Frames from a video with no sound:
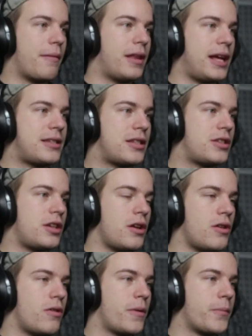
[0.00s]
Let's
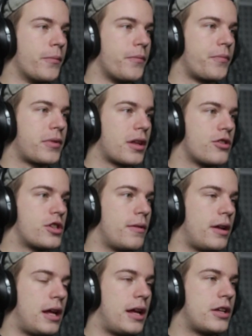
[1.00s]
do. Should
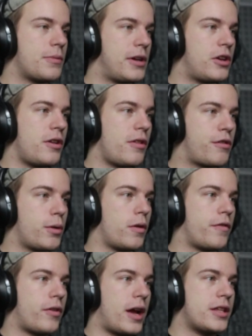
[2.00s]
we? We could do the crew
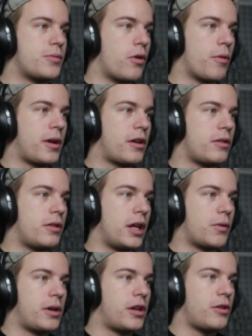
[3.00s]
and friends, or we could
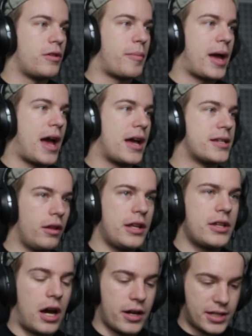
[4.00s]
like we could do the pals.
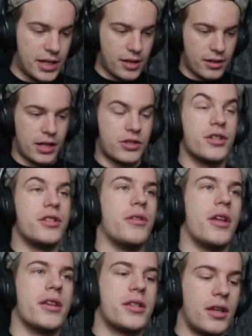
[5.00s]
Let, honestly, let's just do
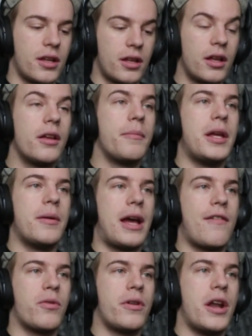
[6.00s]
this.
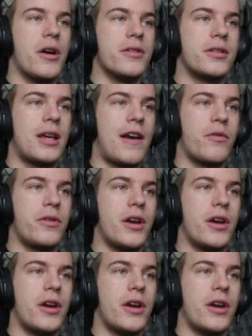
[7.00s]
Everyone knows. Everyone